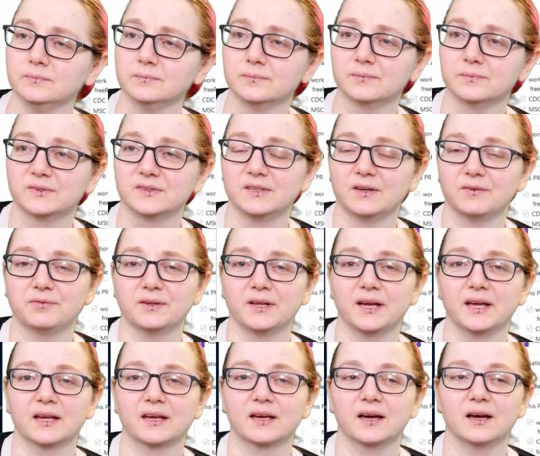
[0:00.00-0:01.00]
stuff
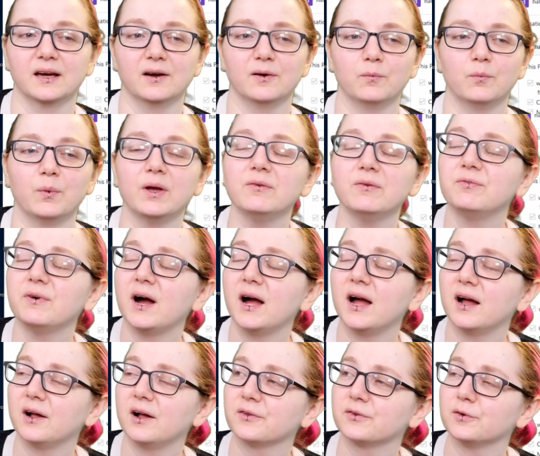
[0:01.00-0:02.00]
like uh, WAV
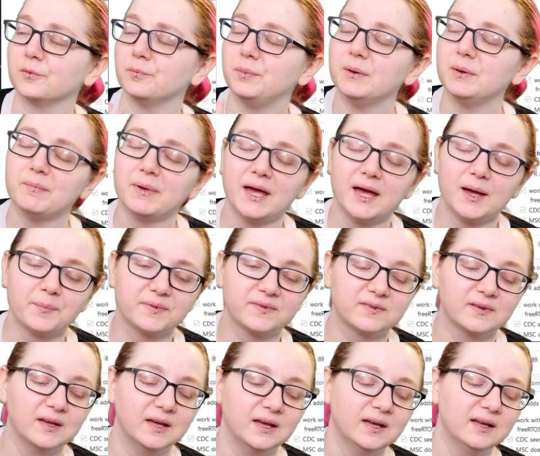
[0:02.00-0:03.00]
files or
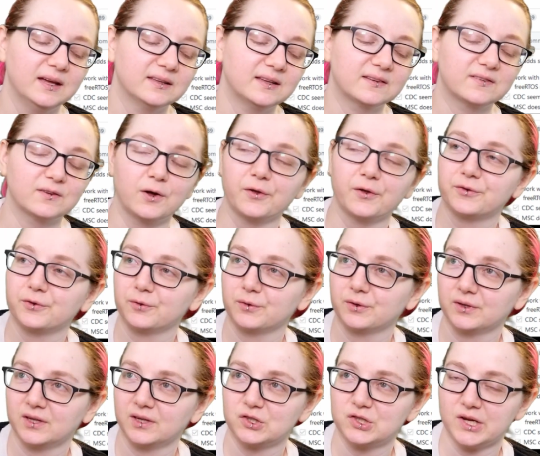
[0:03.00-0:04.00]
bitmaps, that's also
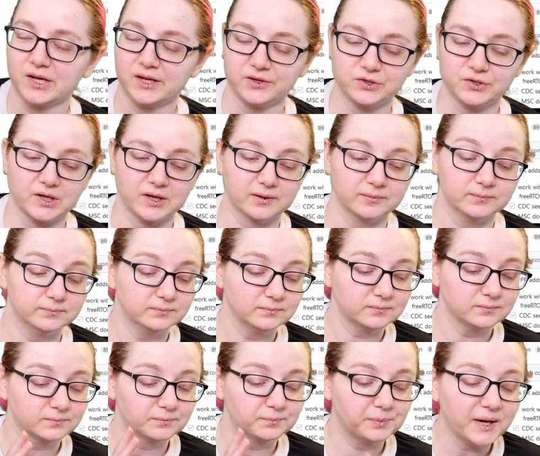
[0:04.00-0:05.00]
really challenging.
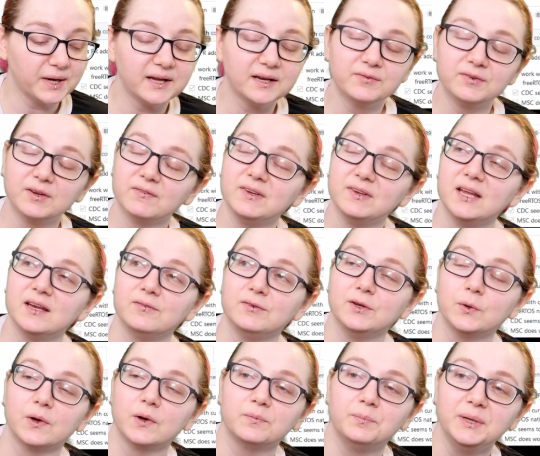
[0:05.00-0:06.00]
But if you have native
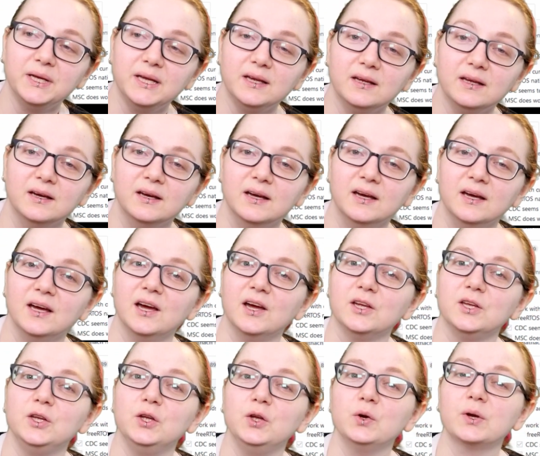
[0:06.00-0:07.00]
USB,
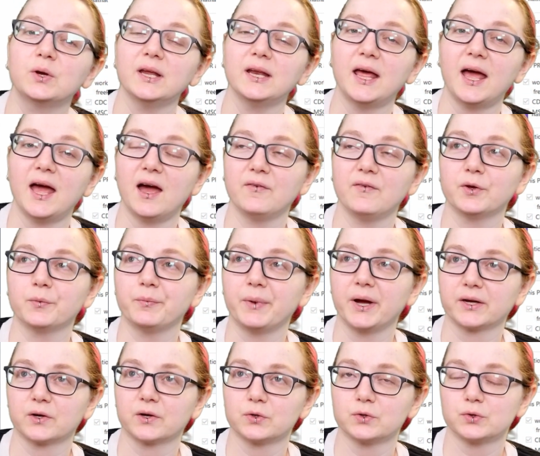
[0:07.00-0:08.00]
you can have your
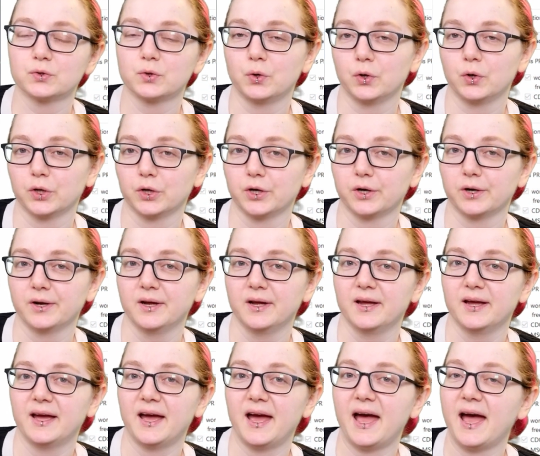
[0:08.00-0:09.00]
microcontroller
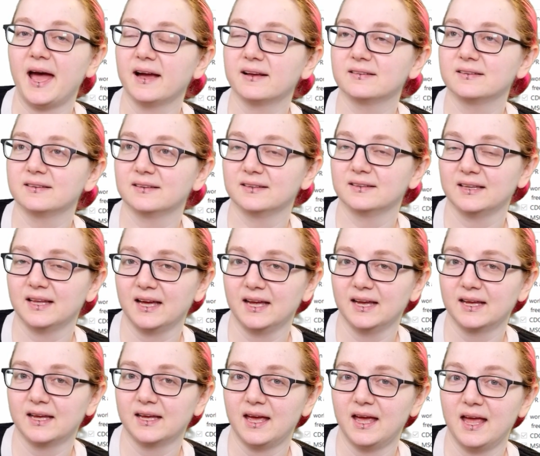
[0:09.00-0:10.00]
act
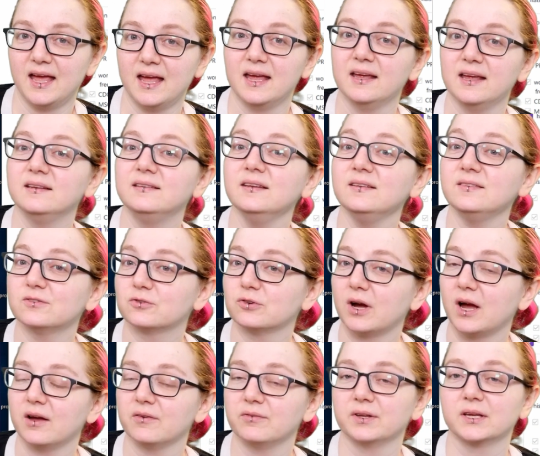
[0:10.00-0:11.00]
like a disk
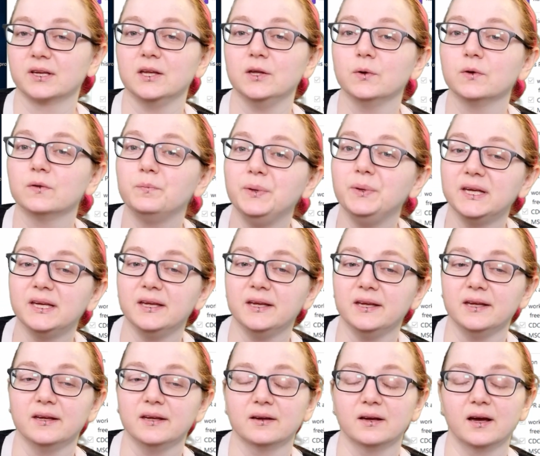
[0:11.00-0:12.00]
drive, like a USB
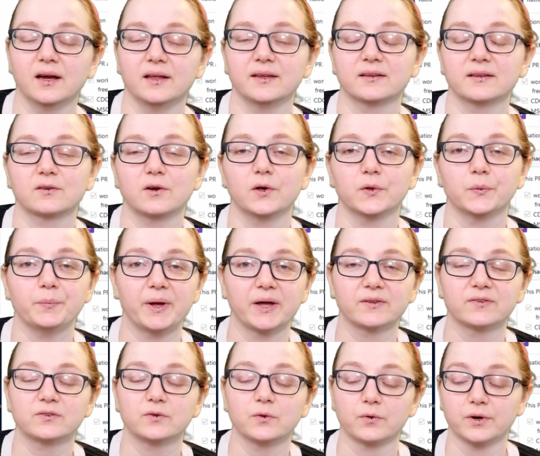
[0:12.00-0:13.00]
key. Uh, that's called mass
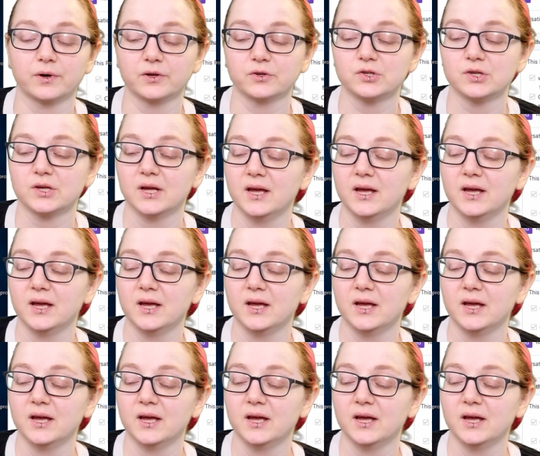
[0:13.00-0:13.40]
storage.